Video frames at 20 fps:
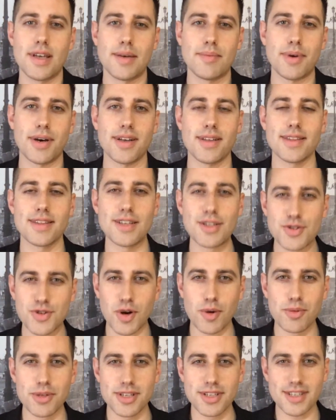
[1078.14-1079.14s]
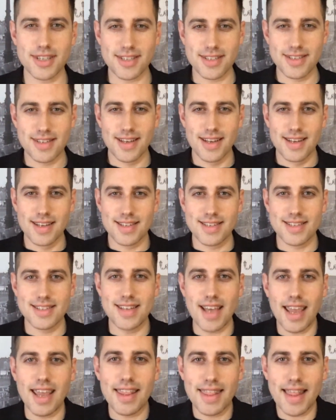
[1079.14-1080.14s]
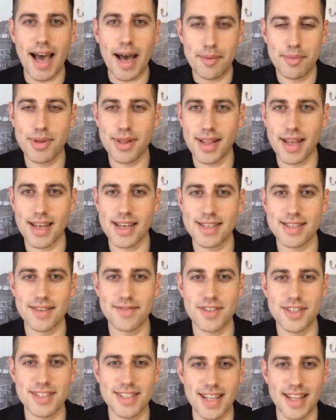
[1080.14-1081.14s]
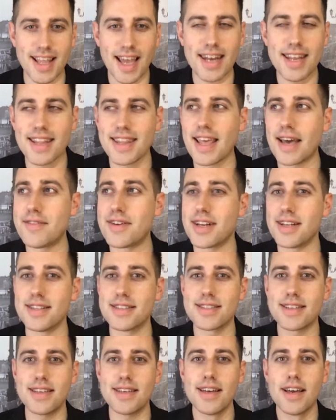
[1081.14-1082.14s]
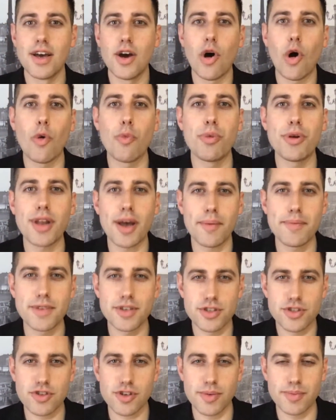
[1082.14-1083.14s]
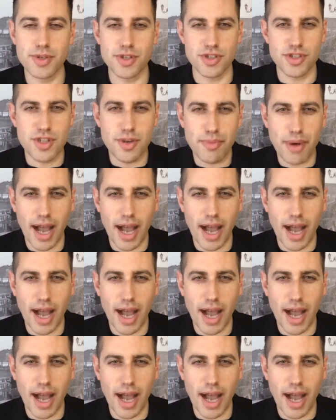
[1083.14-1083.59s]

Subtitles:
But Lee Strobel didn't just stay in that place of just delighting the evidence. He opened up the scriptures, the